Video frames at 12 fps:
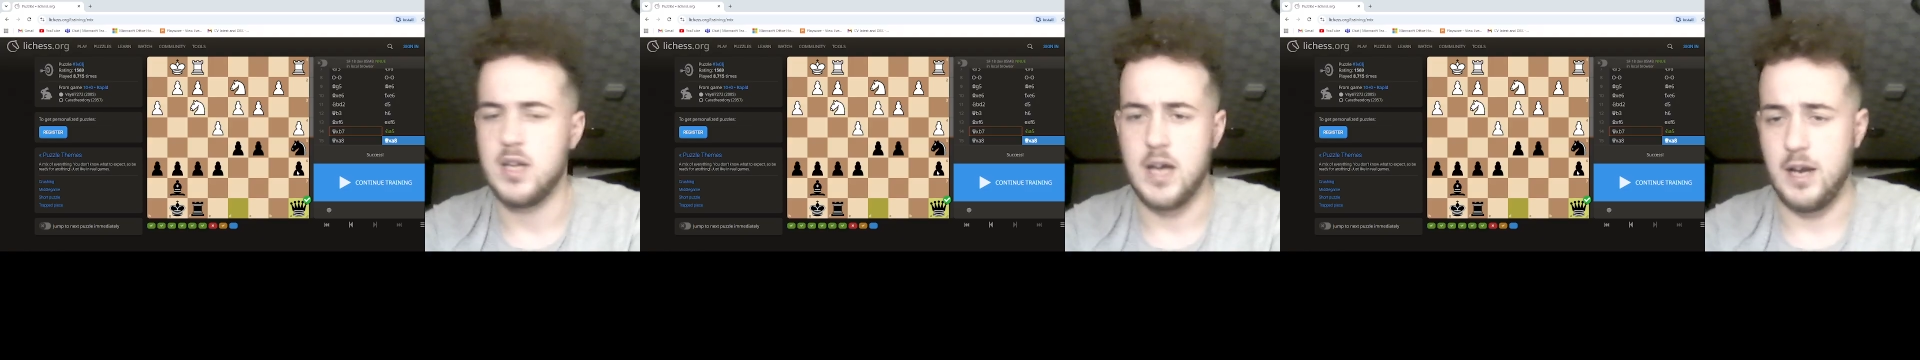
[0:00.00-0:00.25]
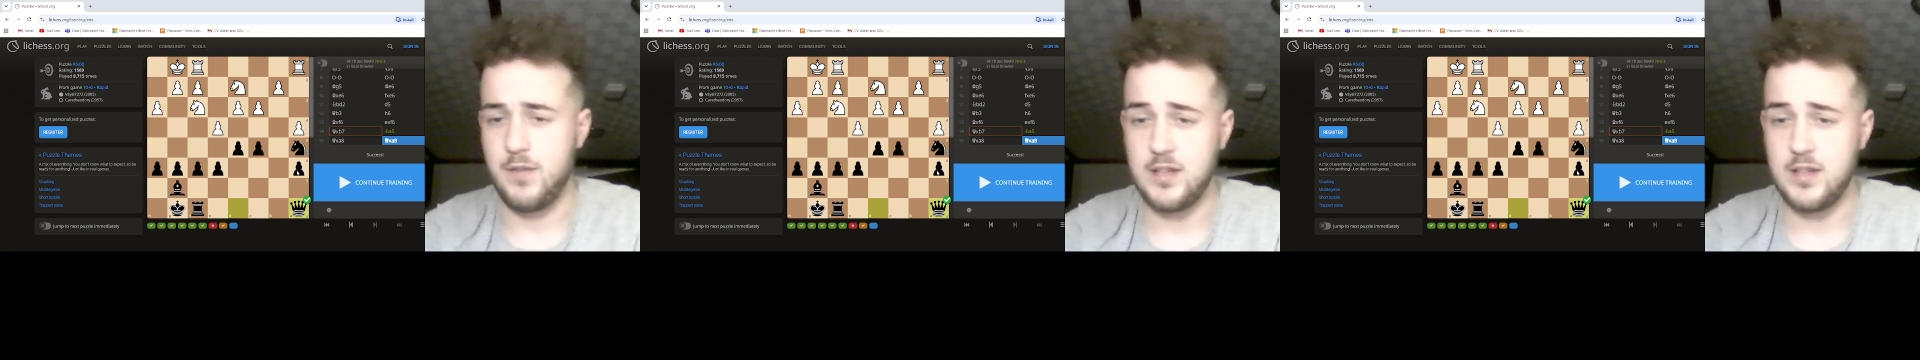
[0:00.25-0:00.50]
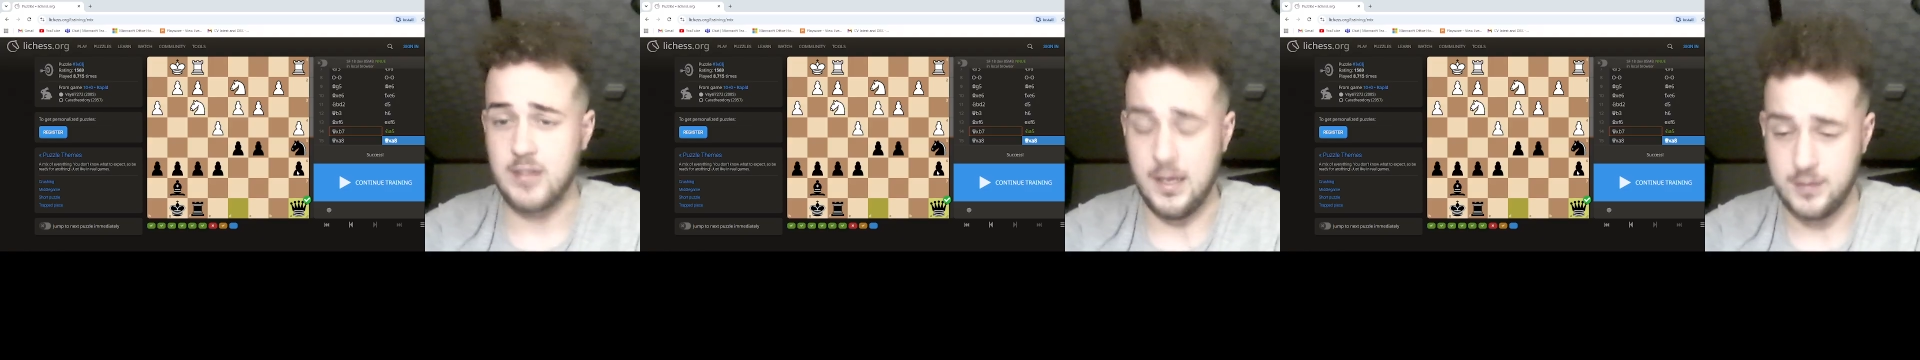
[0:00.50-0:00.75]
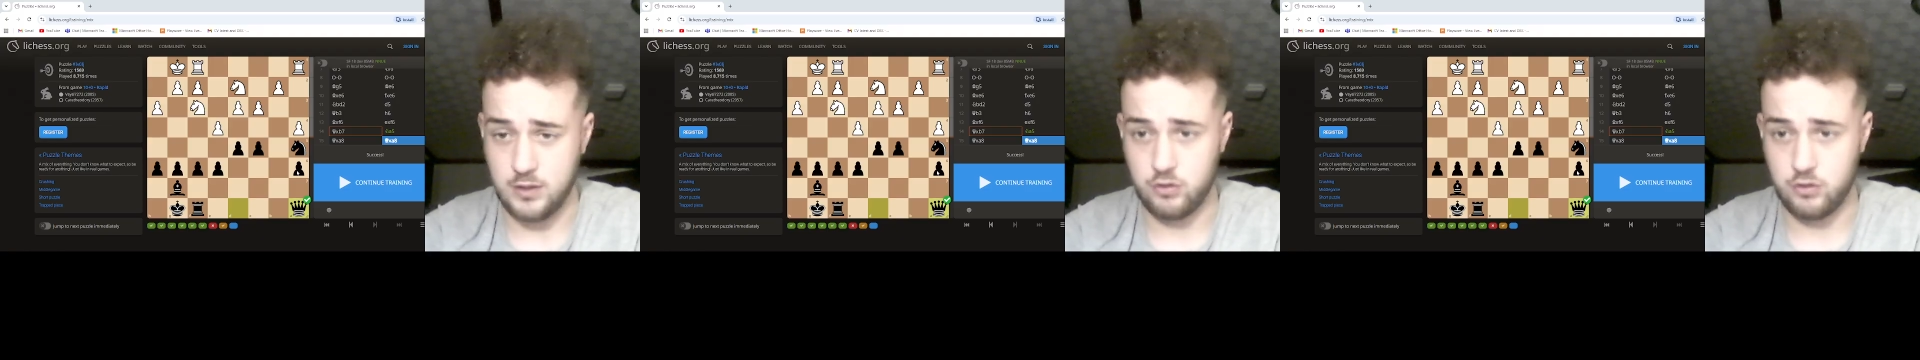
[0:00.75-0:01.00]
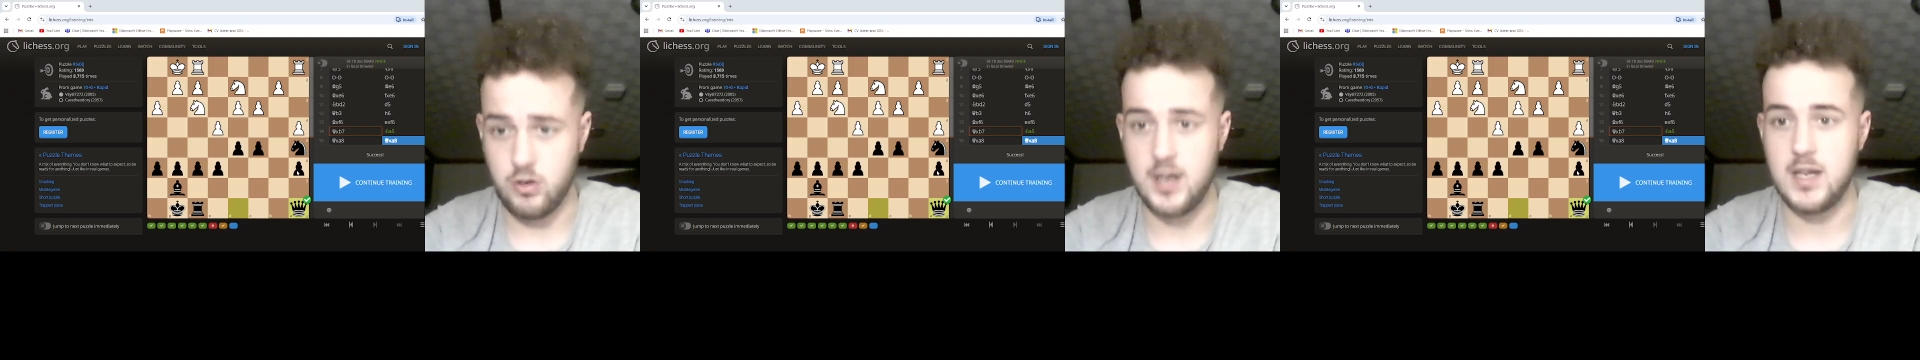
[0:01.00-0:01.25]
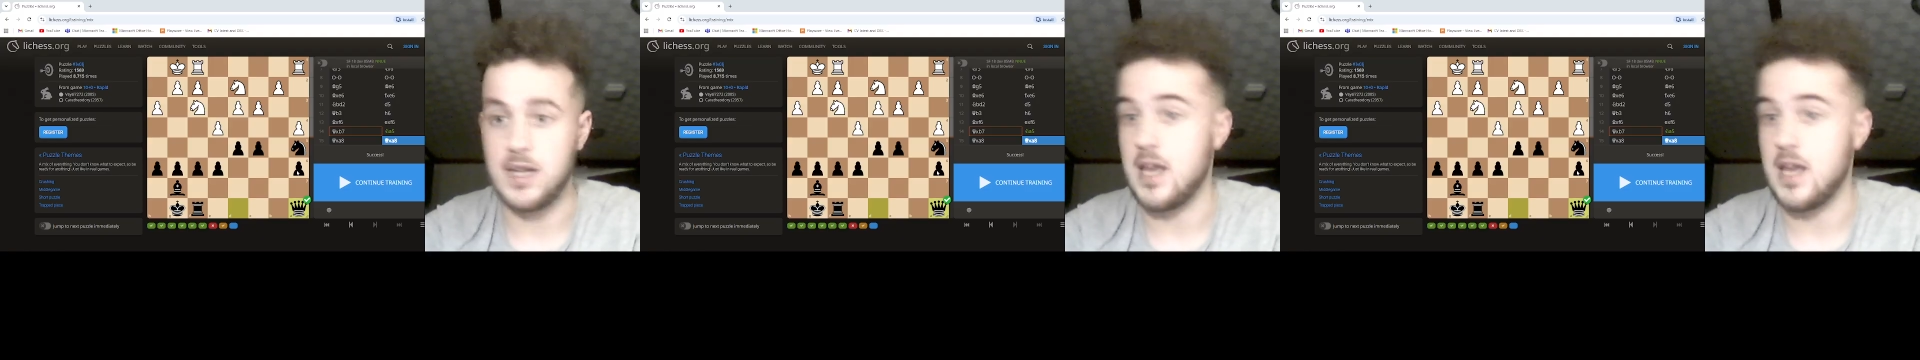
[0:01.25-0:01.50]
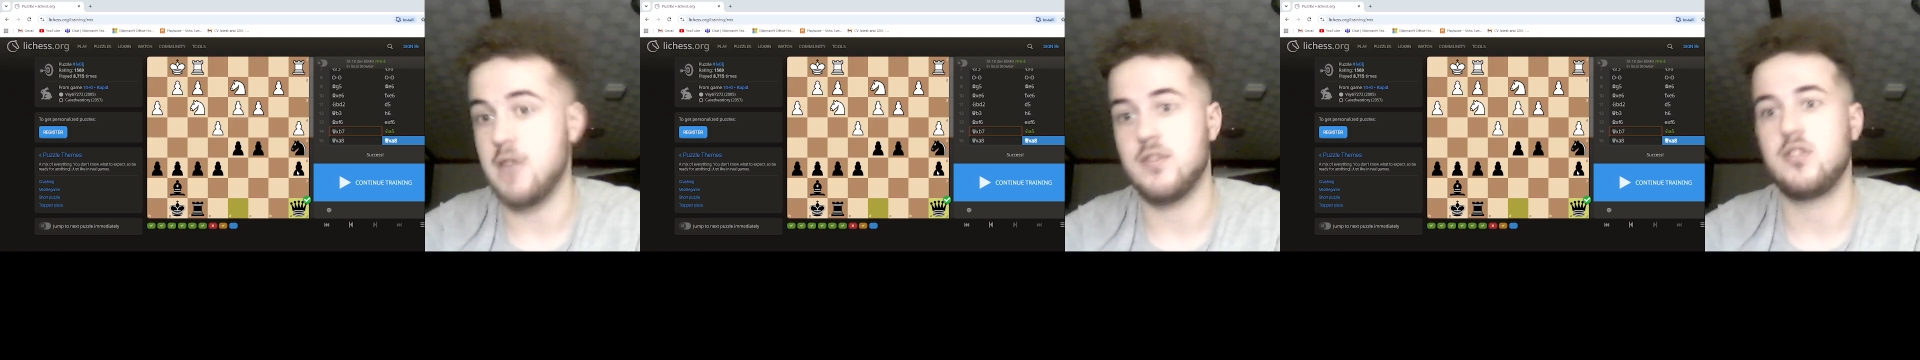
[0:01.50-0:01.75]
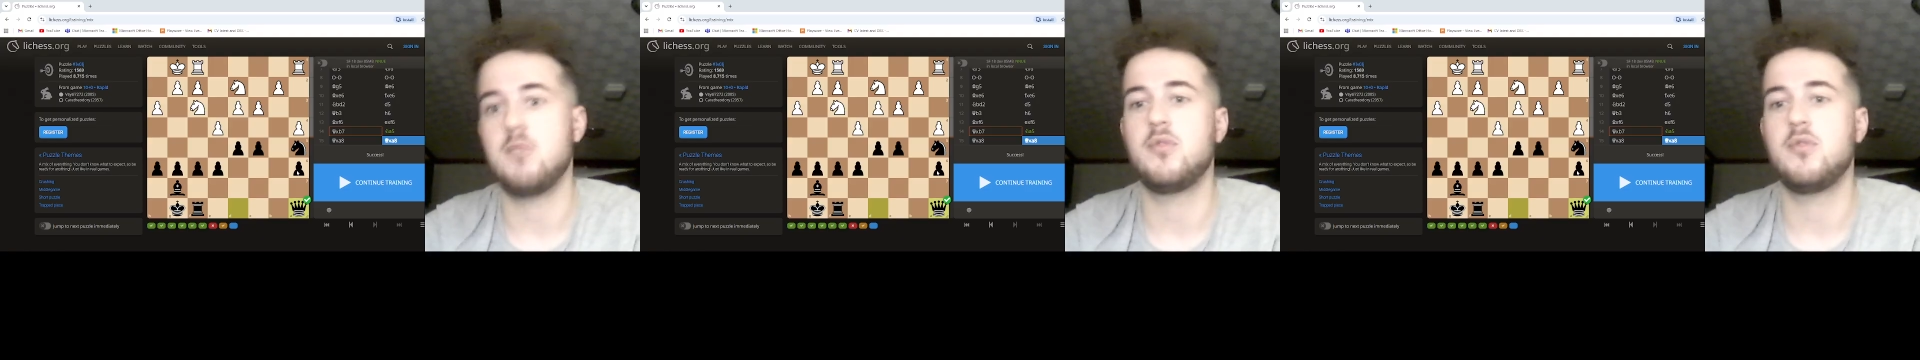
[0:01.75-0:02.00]
And I think tactics training, even
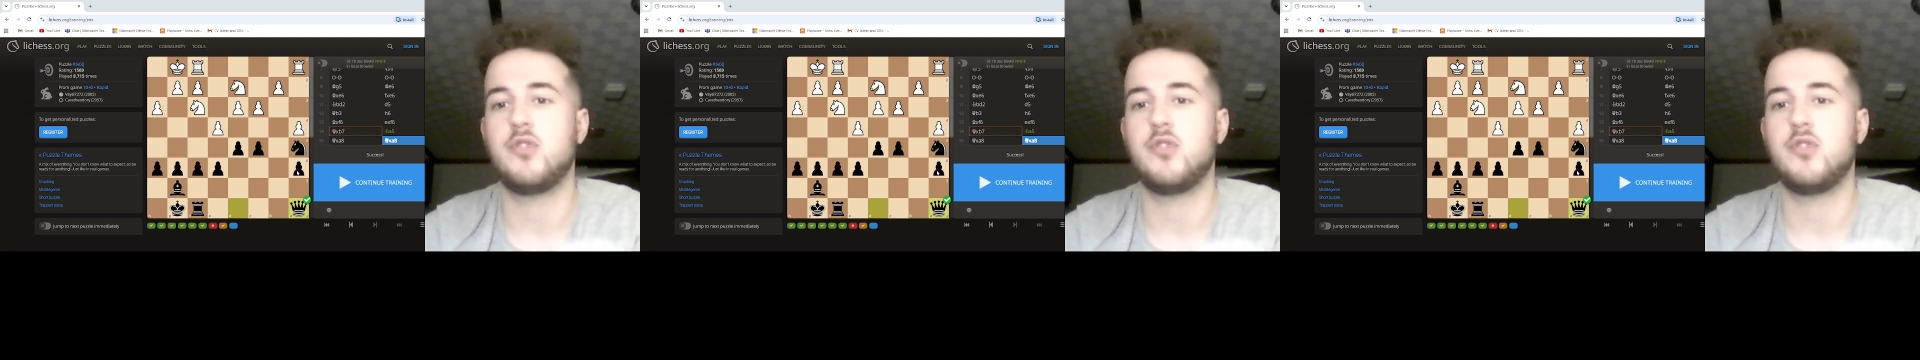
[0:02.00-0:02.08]
simple